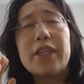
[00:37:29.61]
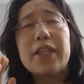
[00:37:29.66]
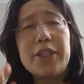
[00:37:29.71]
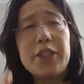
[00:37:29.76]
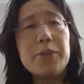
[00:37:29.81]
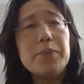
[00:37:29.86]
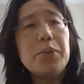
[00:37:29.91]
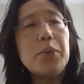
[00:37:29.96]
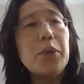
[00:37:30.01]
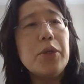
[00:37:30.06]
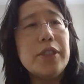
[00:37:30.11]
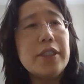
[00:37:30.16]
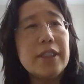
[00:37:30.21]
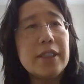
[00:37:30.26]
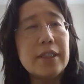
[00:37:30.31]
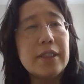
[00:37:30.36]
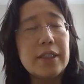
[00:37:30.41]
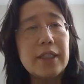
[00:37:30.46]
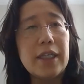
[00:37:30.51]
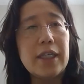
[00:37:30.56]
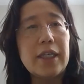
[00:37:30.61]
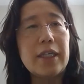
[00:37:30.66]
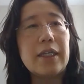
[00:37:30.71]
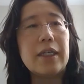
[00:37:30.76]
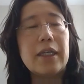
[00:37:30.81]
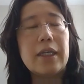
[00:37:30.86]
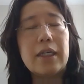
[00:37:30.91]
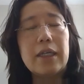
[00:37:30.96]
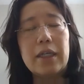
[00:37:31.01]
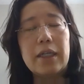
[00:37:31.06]
the important
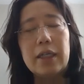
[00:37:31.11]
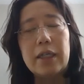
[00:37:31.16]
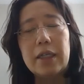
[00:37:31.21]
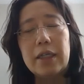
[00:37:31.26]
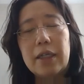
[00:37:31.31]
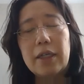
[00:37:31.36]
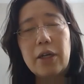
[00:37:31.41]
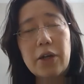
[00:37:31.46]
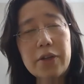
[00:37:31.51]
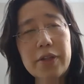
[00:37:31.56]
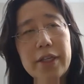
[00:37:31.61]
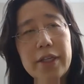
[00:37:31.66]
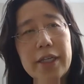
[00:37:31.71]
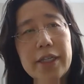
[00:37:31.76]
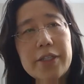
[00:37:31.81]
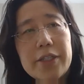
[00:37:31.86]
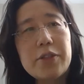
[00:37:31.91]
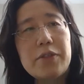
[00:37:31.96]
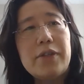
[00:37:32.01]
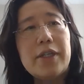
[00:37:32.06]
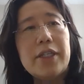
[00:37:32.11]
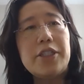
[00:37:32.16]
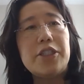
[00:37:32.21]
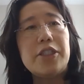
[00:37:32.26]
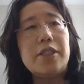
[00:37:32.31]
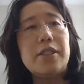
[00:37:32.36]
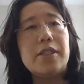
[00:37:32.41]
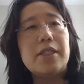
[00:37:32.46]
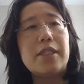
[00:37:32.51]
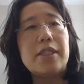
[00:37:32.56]
thing are the
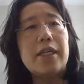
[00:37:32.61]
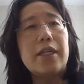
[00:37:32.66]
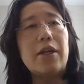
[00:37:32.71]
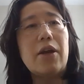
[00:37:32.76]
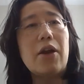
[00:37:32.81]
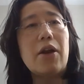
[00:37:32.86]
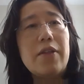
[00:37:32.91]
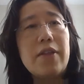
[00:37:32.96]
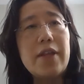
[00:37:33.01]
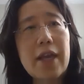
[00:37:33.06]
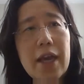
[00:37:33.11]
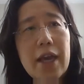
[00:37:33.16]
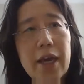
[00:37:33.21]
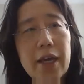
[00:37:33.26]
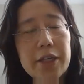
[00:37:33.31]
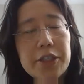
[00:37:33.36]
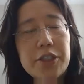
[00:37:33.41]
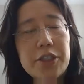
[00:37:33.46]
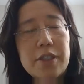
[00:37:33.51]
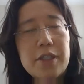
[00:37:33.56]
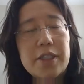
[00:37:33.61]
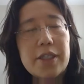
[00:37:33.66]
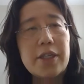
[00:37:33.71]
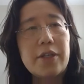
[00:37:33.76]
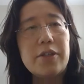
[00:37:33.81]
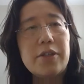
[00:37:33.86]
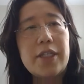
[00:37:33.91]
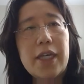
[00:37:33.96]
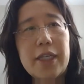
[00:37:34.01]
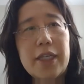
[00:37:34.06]
interventions and are the actions
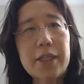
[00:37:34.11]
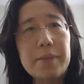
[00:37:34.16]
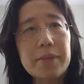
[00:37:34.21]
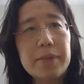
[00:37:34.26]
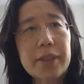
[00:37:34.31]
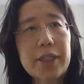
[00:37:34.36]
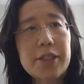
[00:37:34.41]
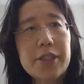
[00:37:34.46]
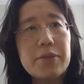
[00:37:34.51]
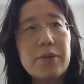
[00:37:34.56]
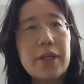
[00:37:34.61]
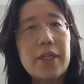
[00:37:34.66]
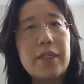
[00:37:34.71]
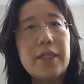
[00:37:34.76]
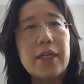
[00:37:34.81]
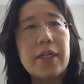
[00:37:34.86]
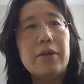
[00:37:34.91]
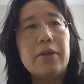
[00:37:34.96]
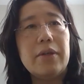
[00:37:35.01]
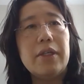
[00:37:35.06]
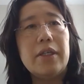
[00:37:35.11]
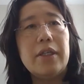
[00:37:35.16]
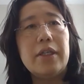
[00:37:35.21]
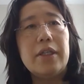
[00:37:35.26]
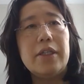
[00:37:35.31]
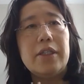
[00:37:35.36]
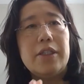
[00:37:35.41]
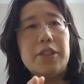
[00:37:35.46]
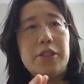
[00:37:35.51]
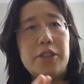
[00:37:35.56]
that are taking place right now
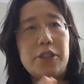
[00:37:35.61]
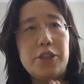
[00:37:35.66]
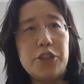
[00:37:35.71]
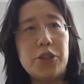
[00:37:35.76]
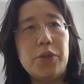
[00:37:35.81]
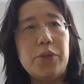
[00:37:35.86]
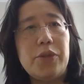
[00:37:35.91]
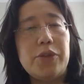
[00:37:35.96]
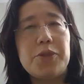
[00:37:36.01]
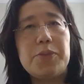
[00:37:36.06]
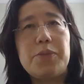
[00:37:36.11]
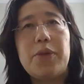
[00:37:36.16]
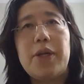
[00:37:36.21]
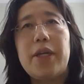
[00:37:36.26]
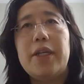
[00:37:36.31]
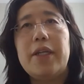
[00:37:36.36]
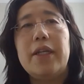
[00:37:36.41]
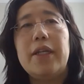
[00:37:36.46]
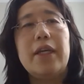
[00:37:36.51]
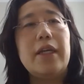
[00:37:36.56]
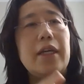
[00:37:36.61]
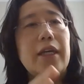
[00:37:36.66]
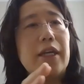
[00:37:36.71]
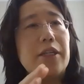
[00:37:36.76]
to show the spread.